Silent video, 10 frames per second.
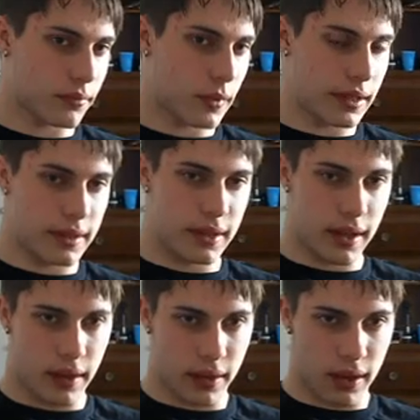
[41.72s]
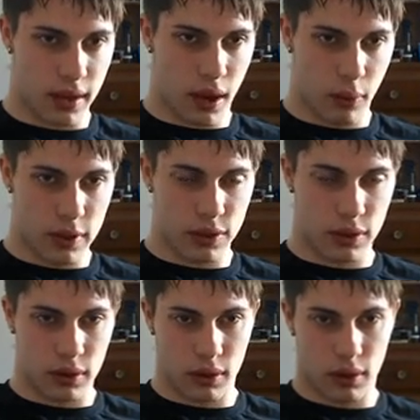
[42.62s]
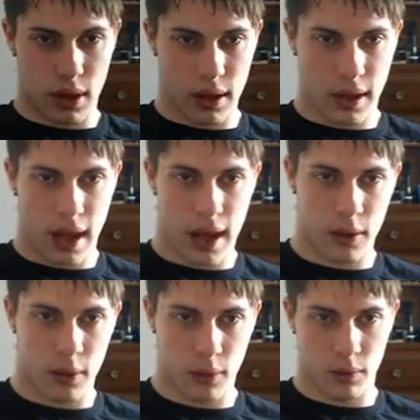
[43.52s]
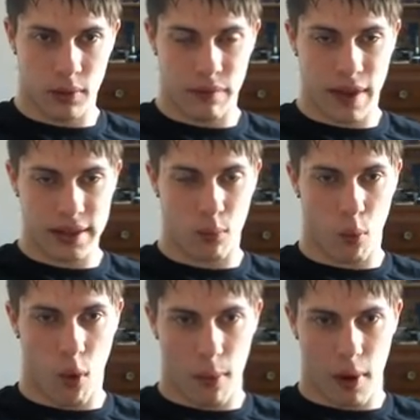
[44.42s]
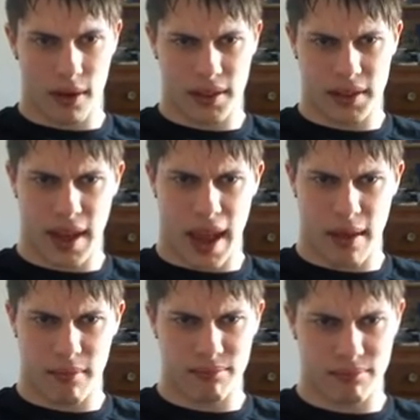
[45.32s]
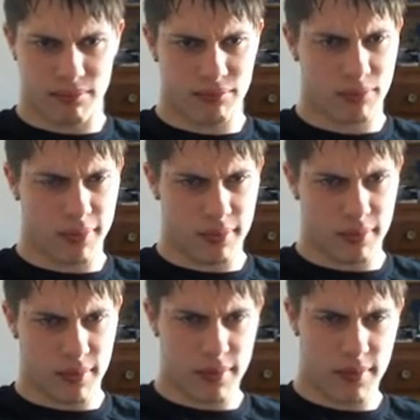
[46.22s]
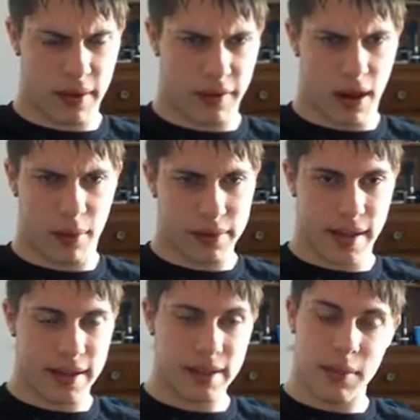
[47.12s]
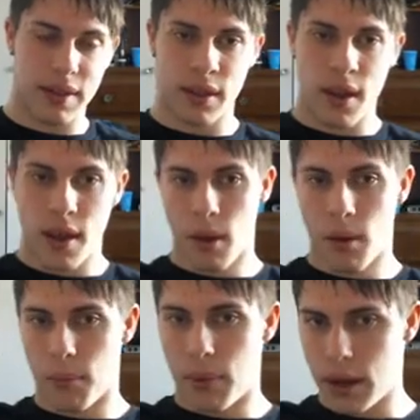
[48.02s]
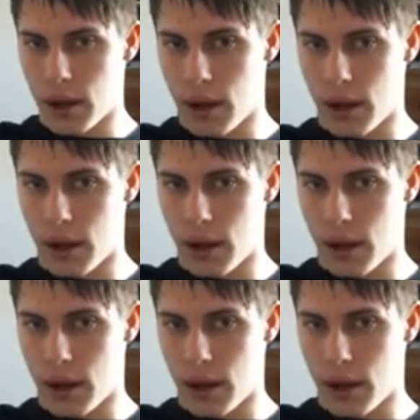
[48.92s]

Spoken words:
let's see, the original guy who invented Walmart, Sam, I forgot what his last name is, but